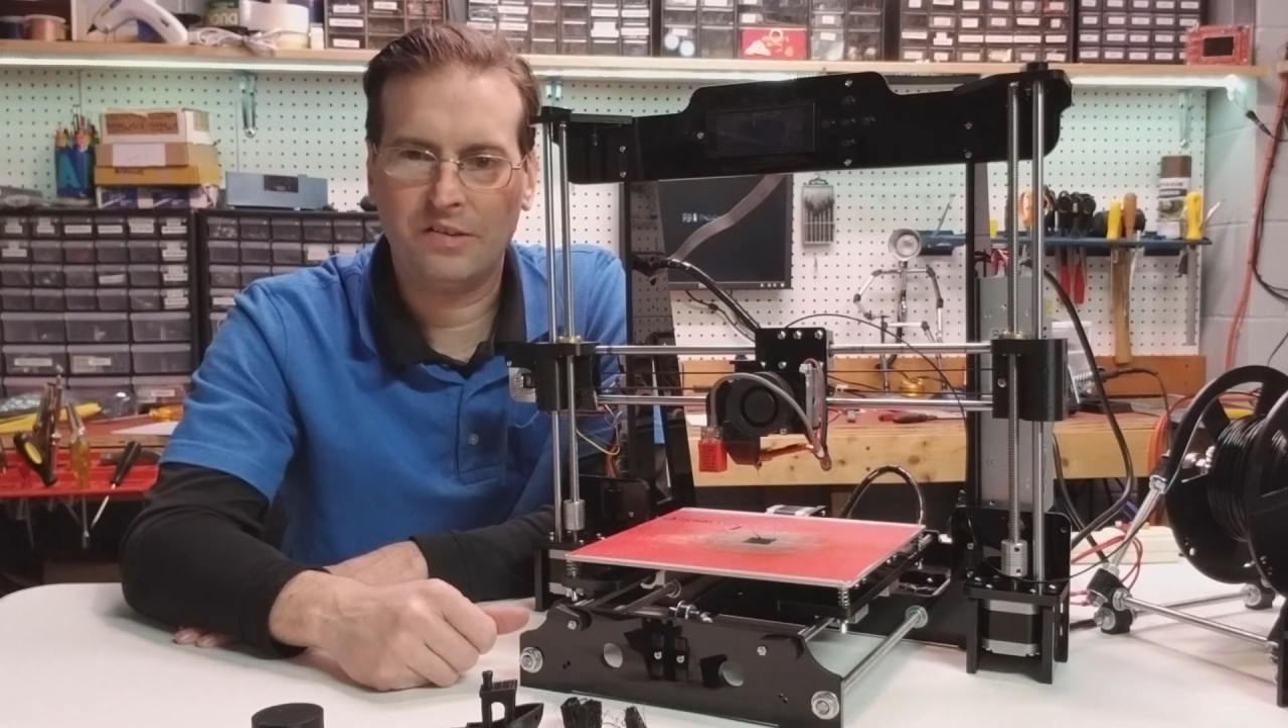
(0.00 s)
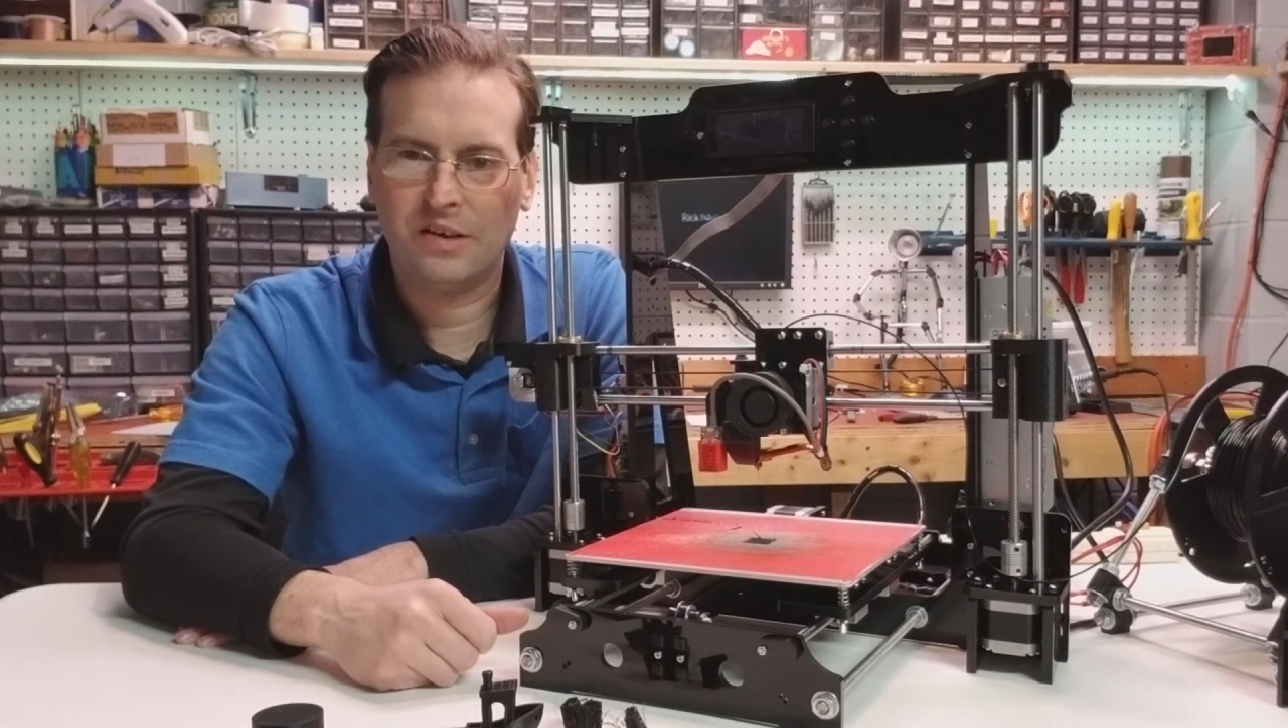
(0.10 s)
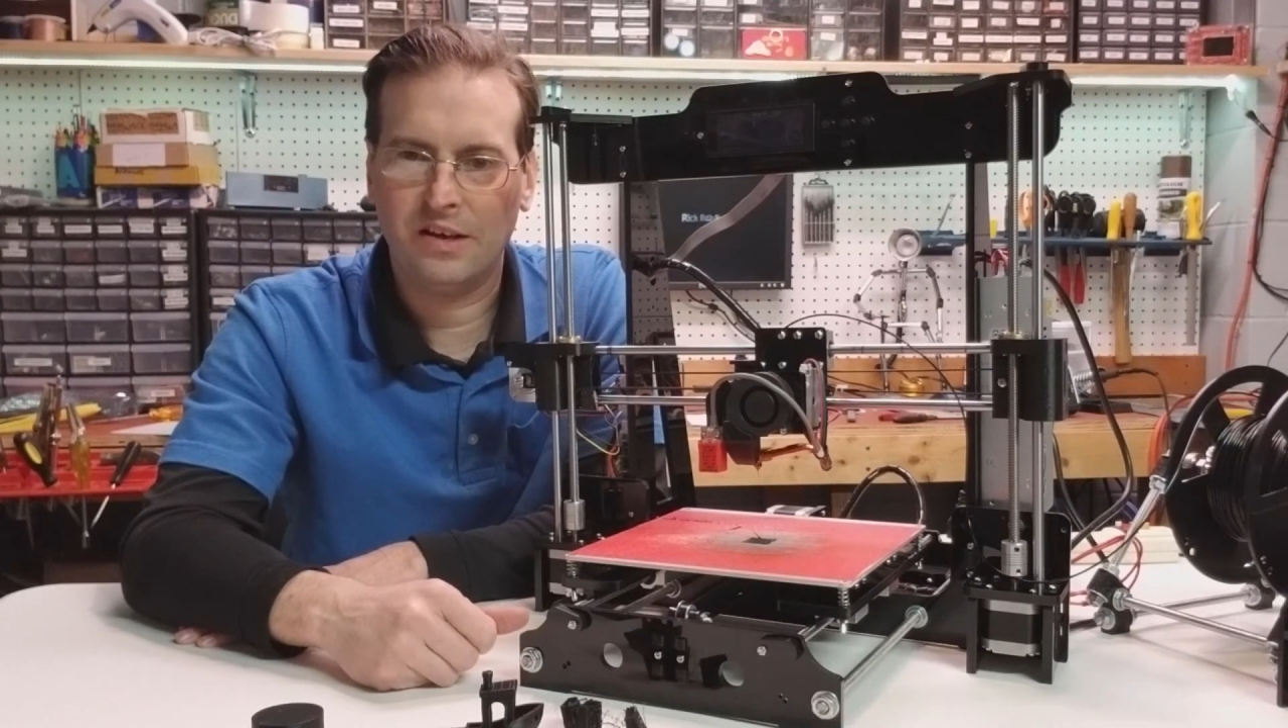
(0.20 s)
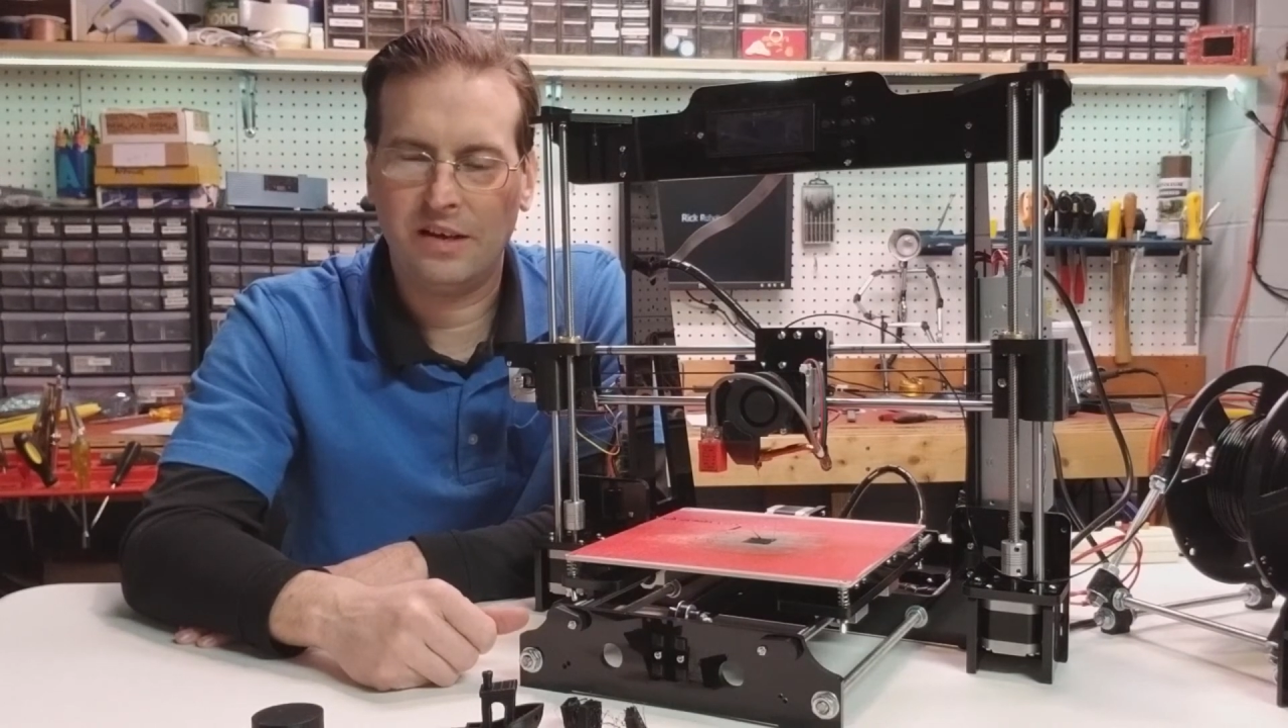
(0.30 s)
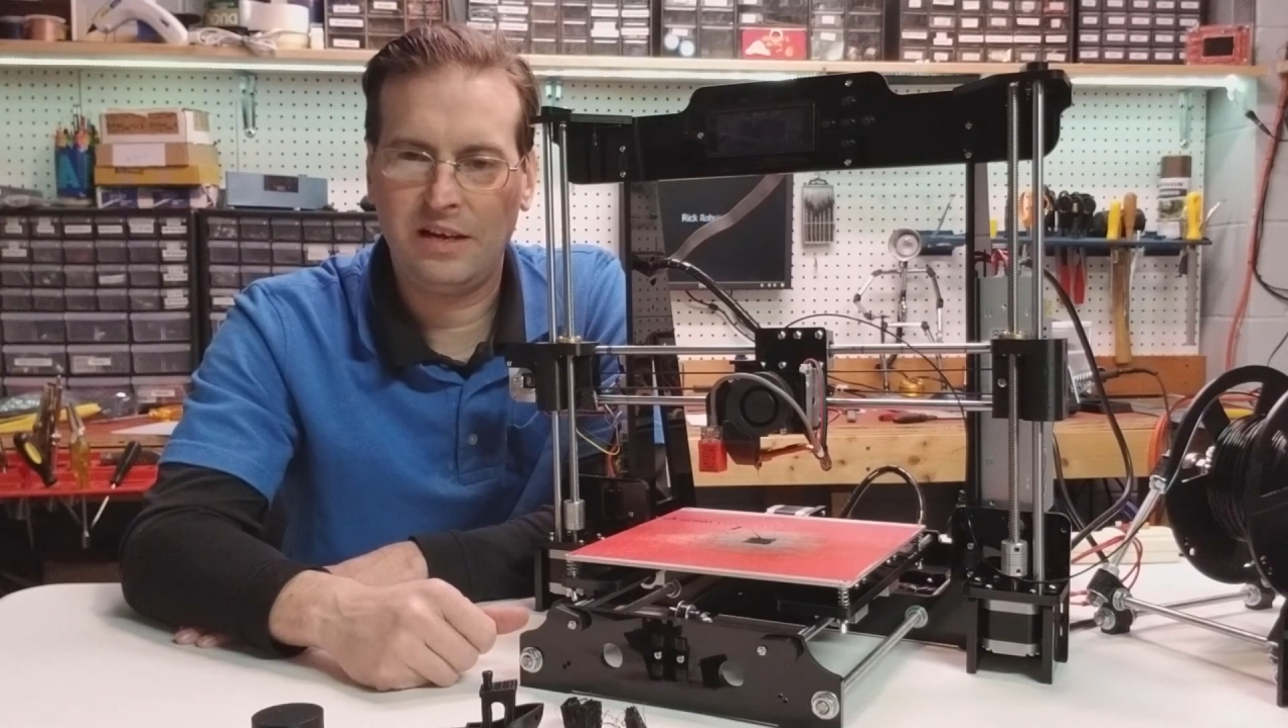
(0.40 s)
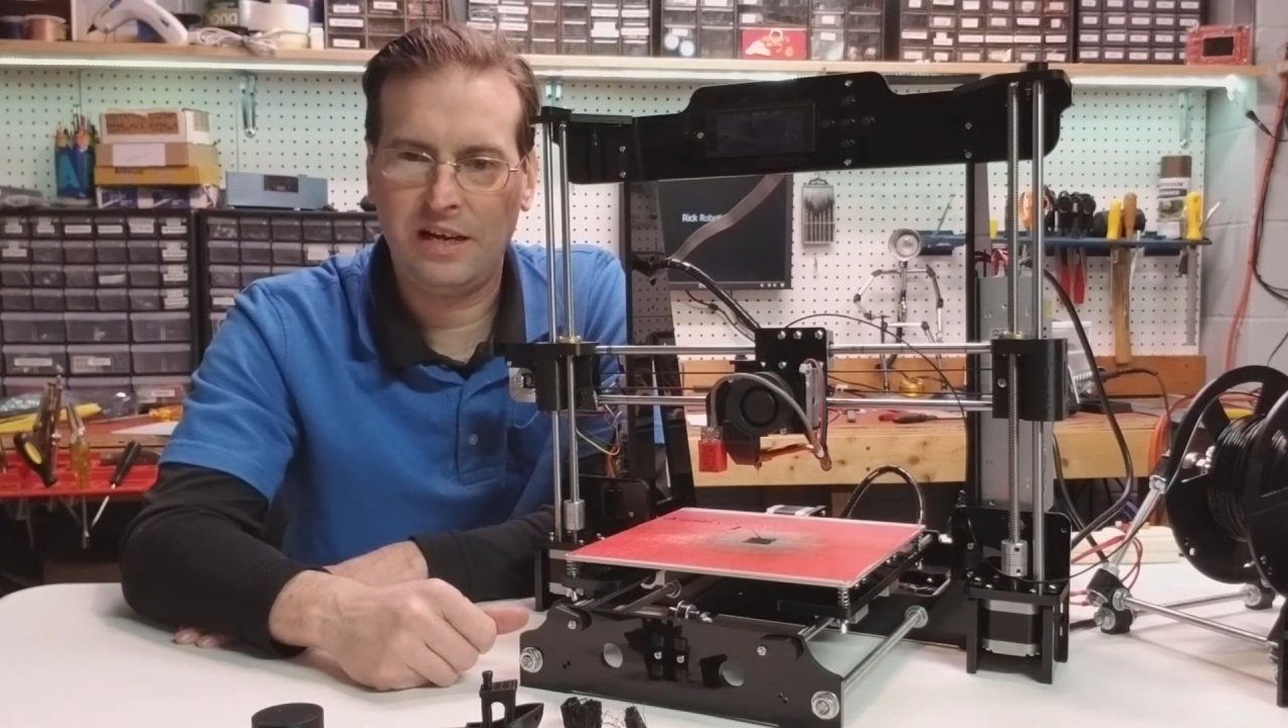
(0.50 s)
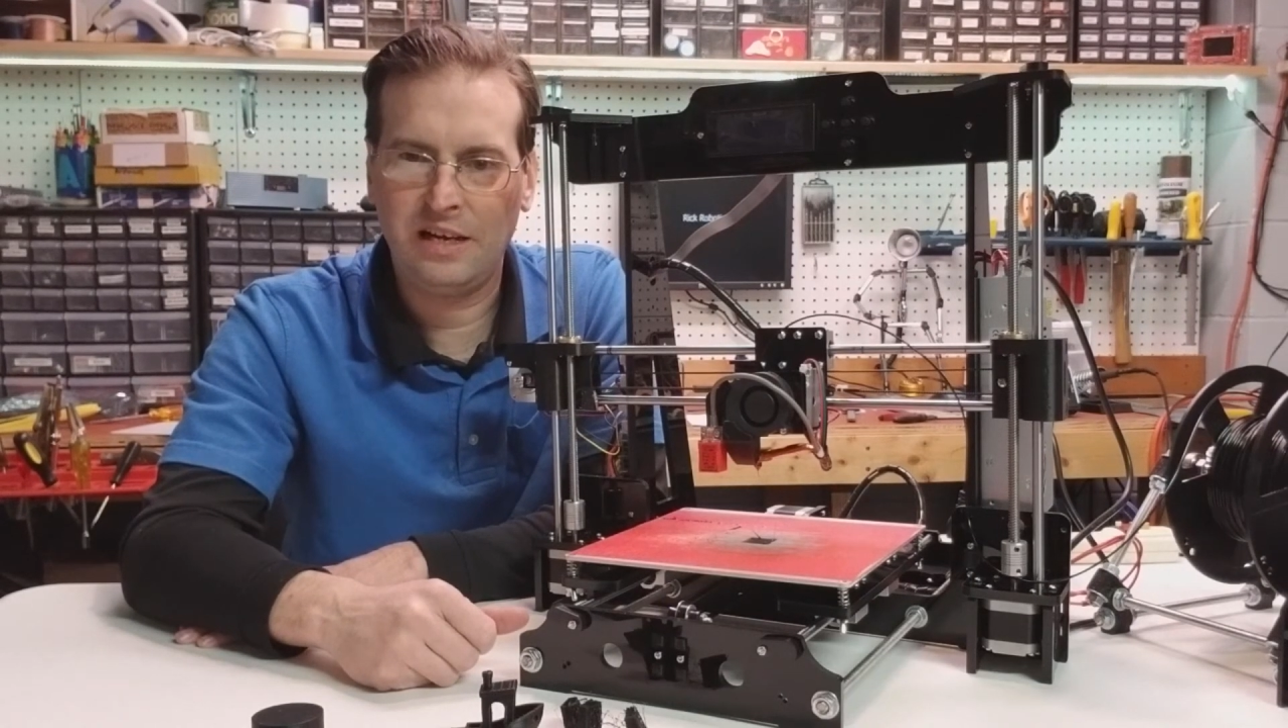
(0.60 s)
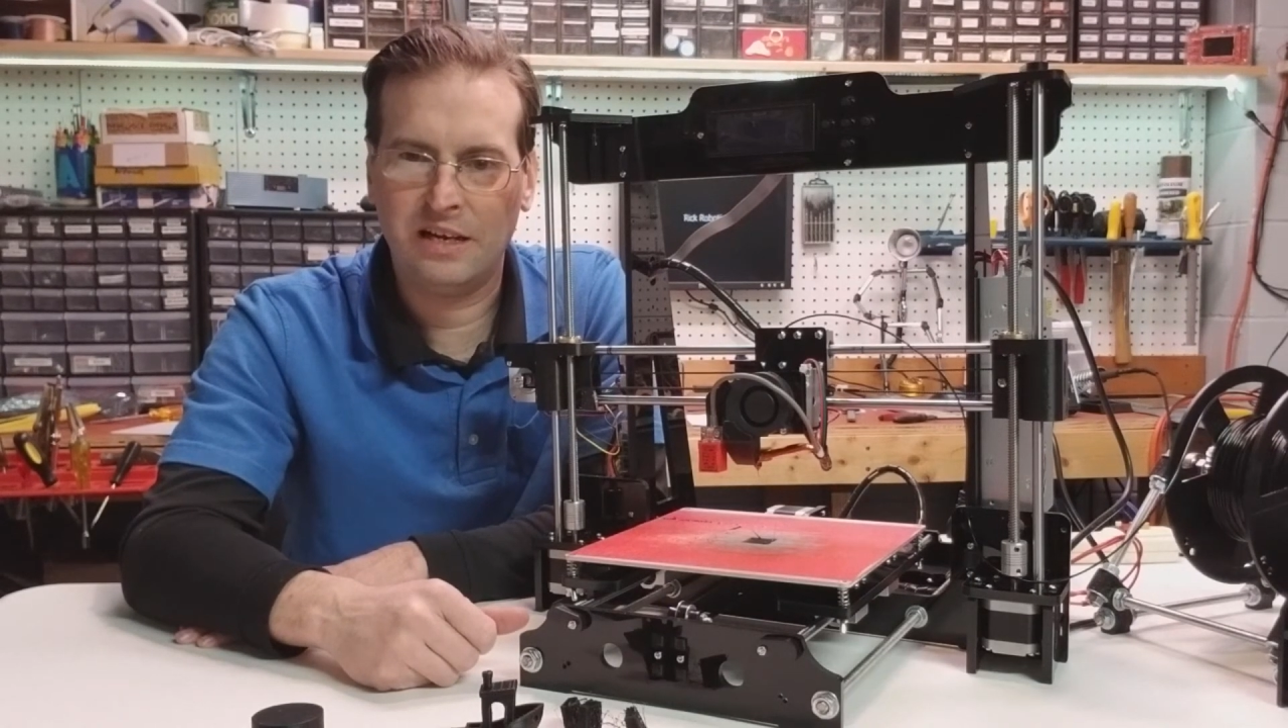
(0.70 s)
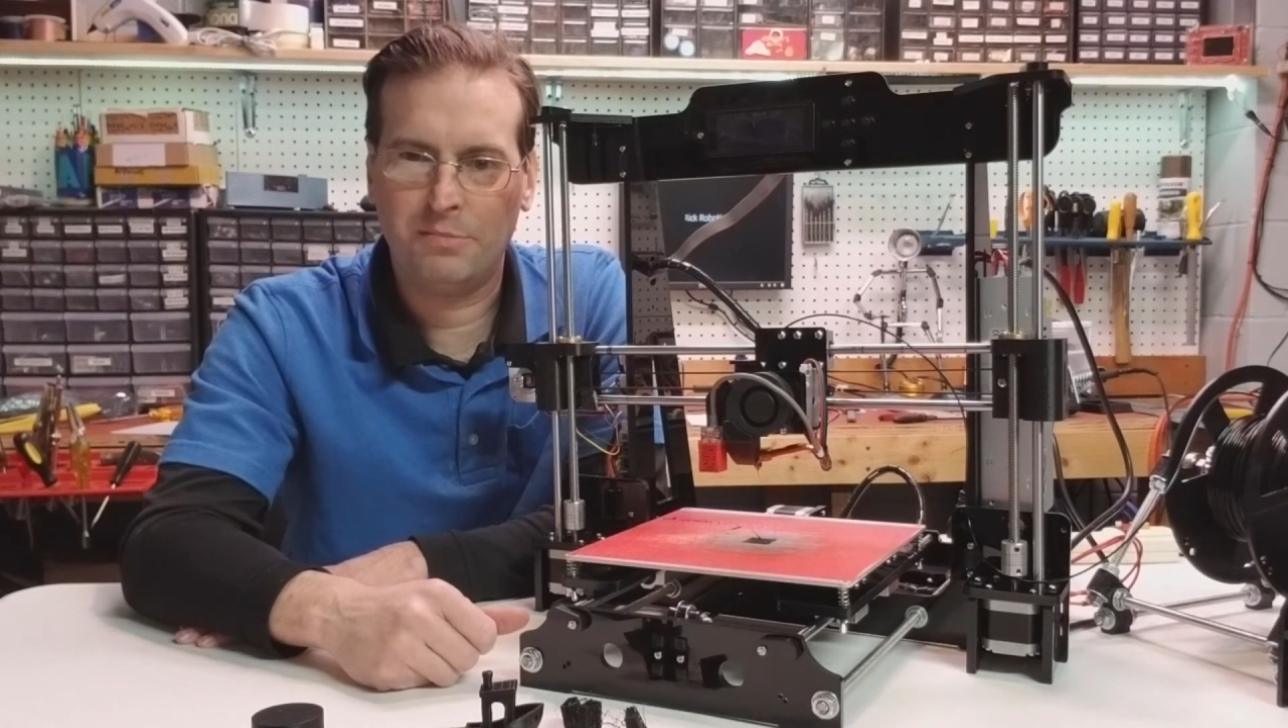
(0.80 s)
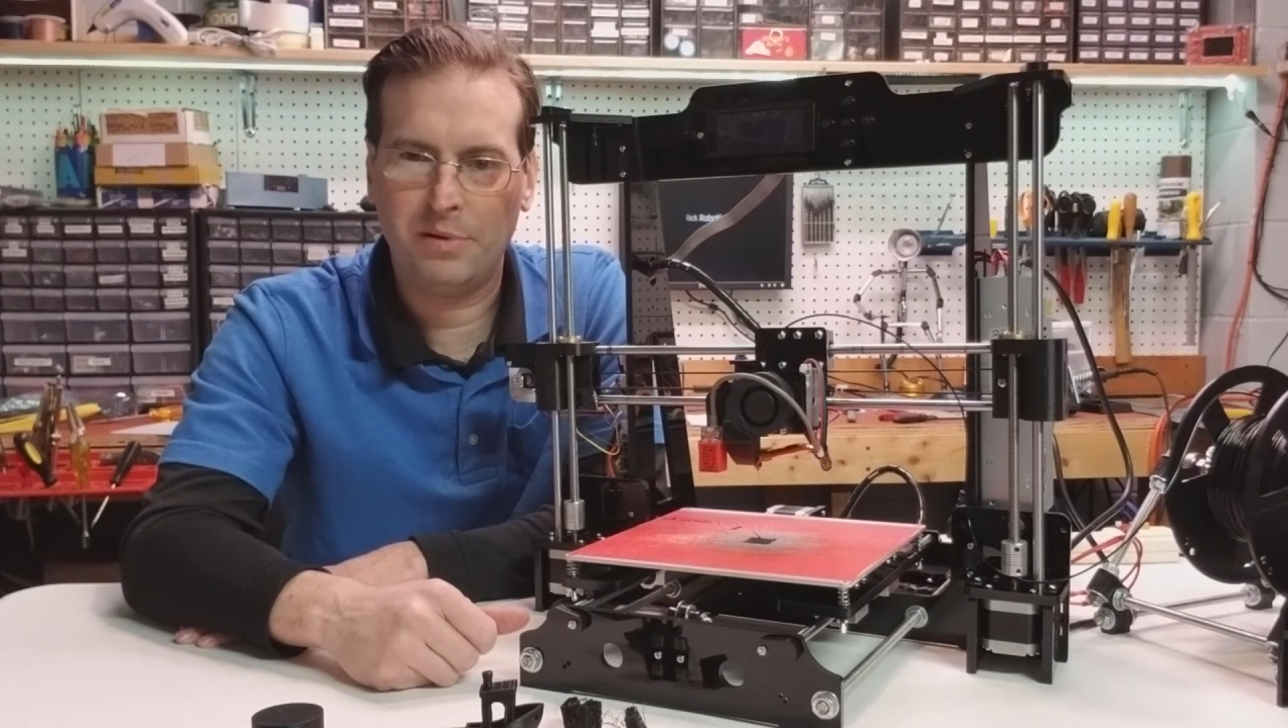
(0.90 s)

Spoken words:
a heated